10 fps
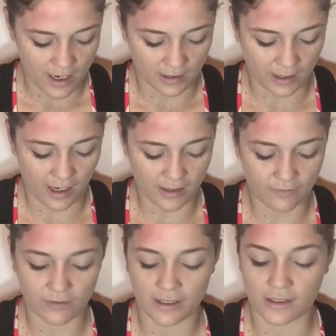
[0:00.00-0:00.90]
Kind
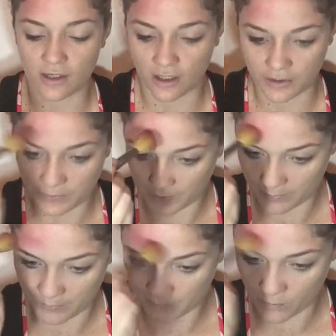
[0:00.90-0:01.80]
of like a contour,
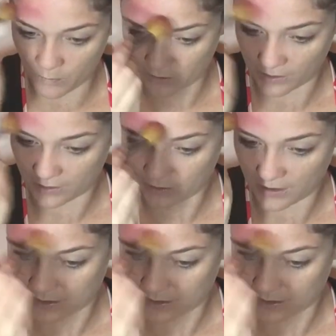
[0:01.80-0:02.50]
but more